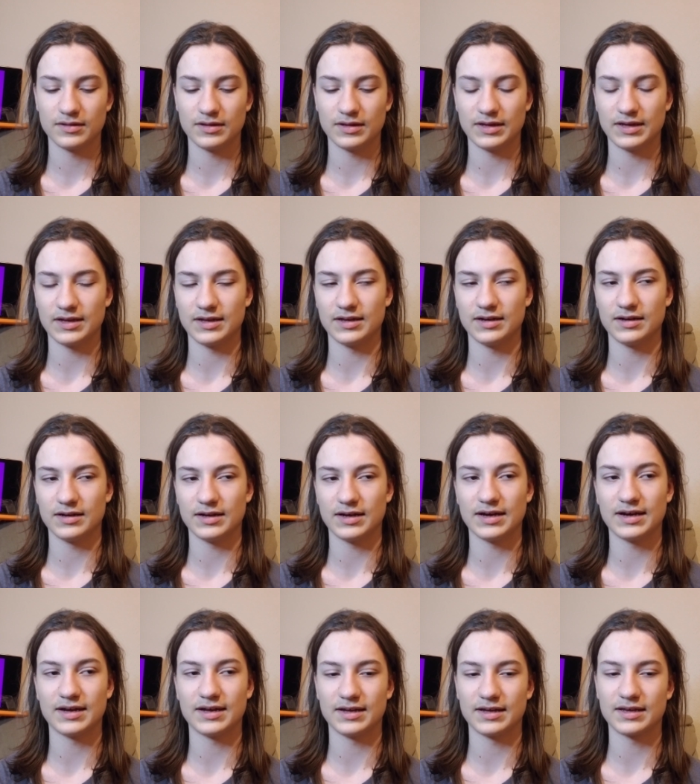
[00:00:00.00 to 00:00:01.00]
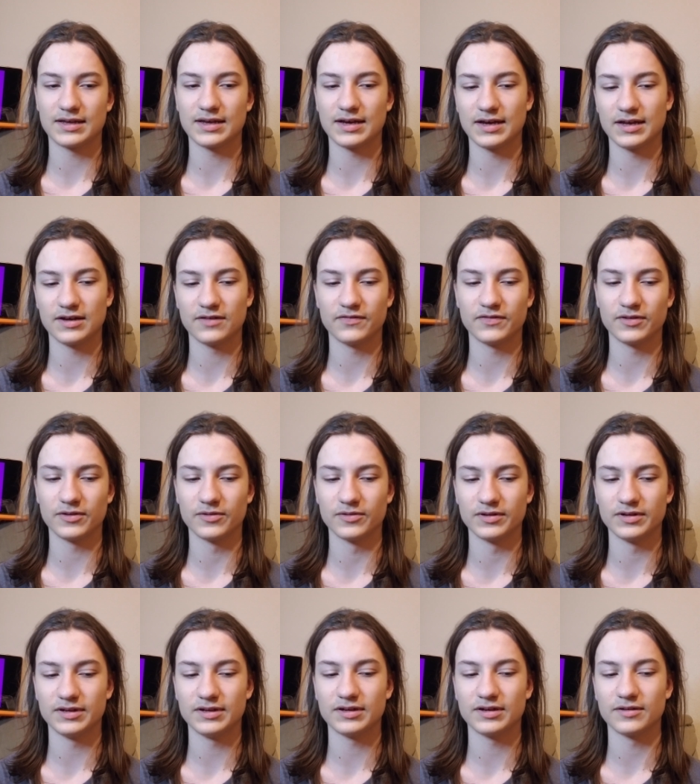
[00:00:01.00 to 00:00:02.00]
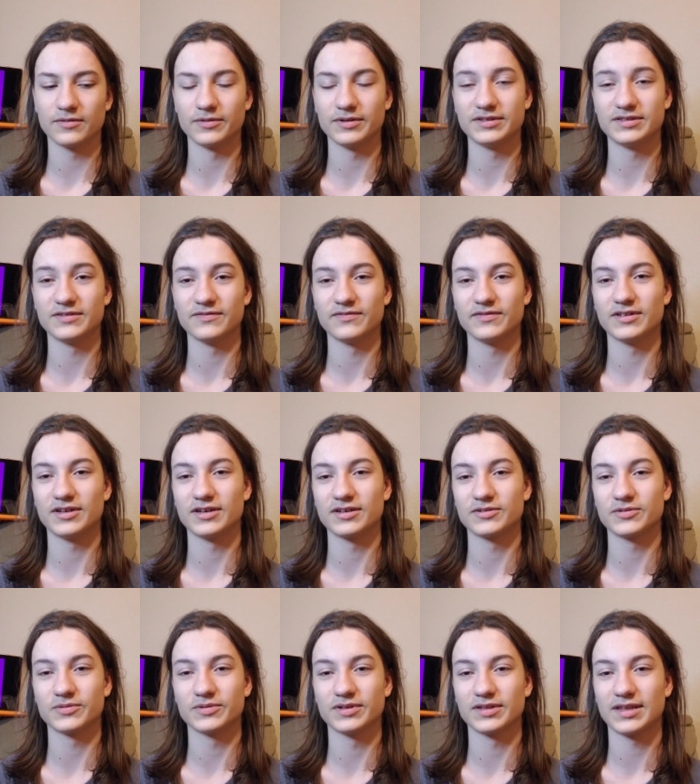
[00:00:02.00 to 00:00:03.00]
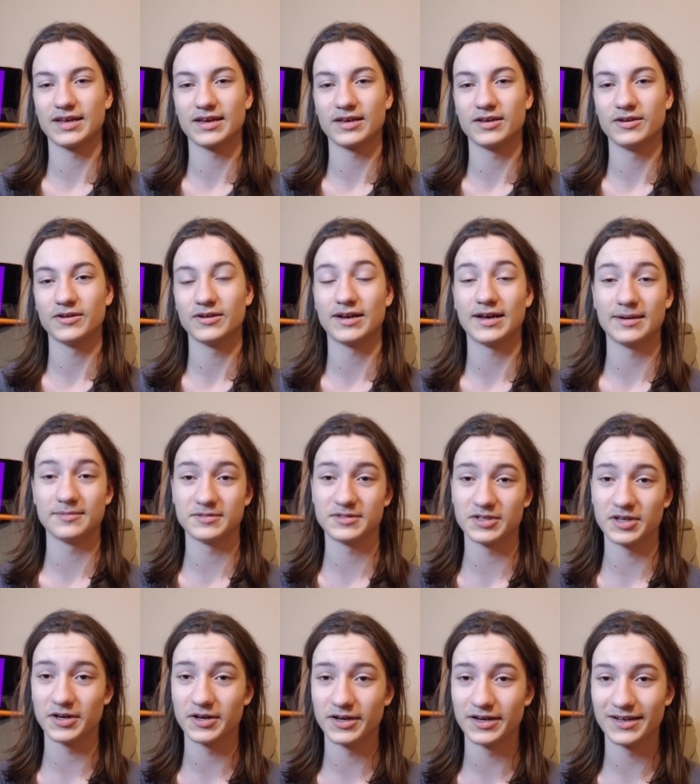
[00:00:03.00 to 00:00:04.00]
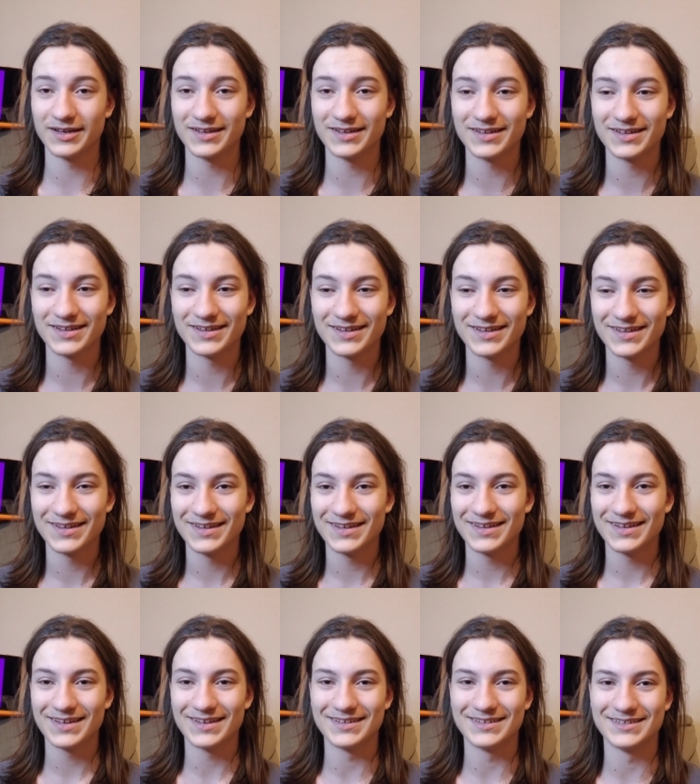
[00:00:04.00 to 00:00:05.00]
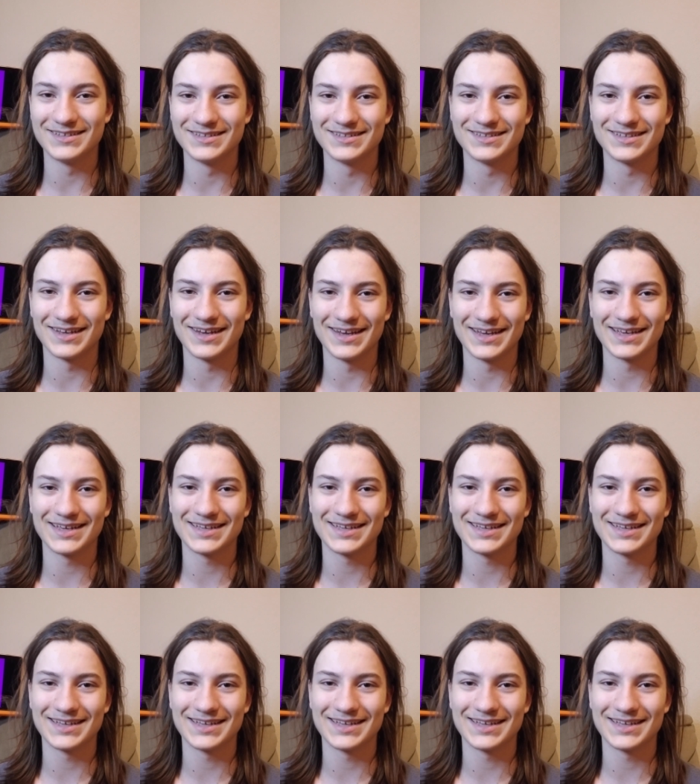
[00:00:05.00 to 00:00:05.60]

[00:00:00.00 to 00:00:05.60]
and I kind of agree, our recent vlogs weren't that good, I'm sorry. It's just like,